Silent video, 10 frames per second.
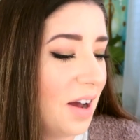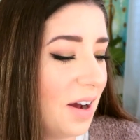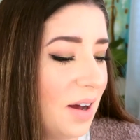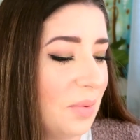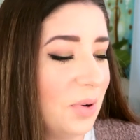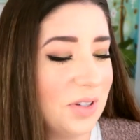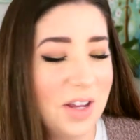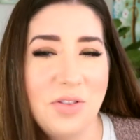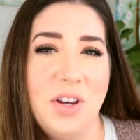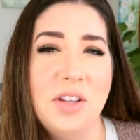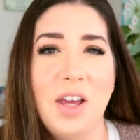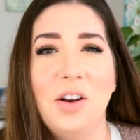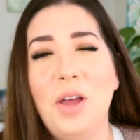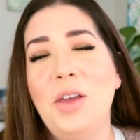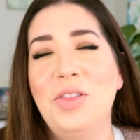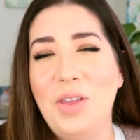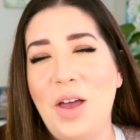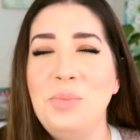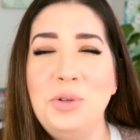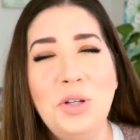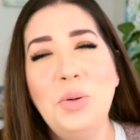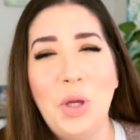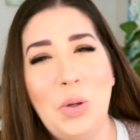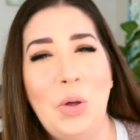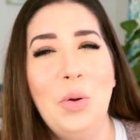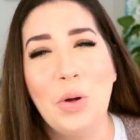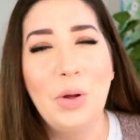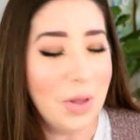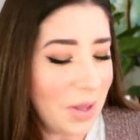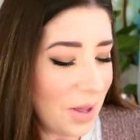Uh, whereas Anthony's kind of like, I'm too cool.